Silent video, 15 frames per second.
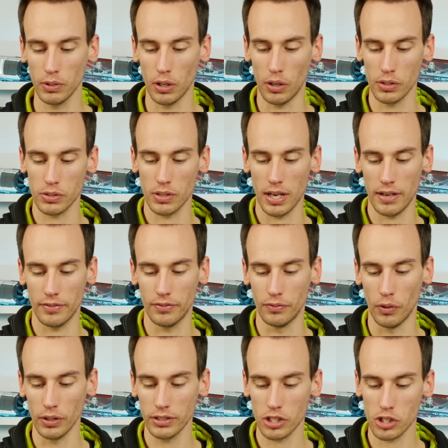we also have
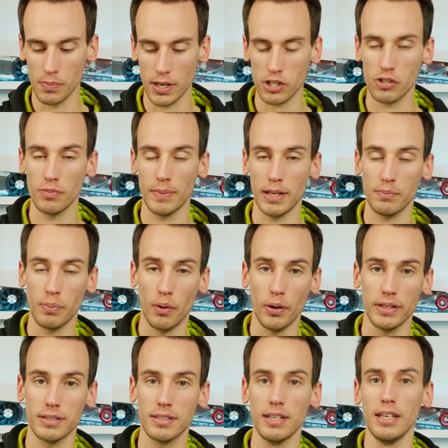voltage measurement
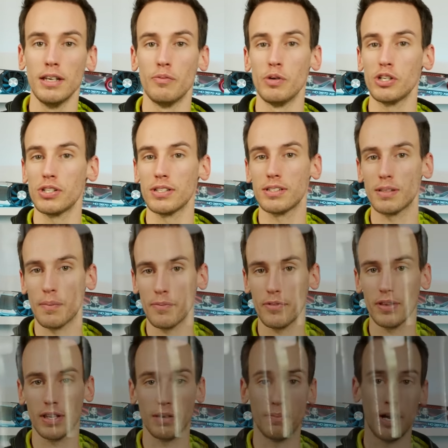points, which is something, in